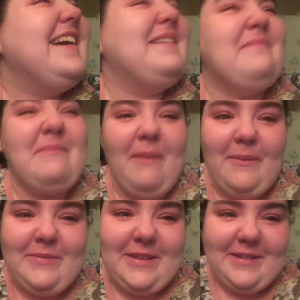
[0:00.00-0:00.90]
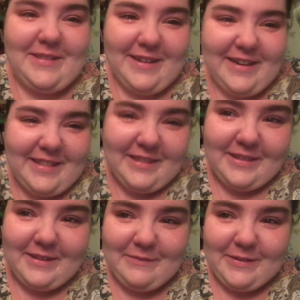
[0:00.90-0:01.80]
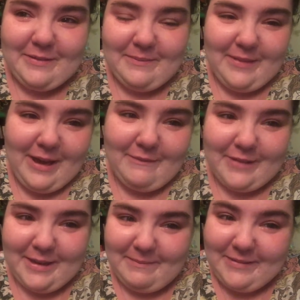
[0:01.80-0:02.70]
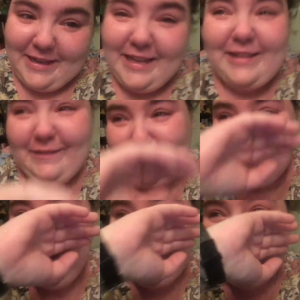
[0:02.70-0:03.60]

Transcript: And my mom's out there in the living room laughing at me. It's fine.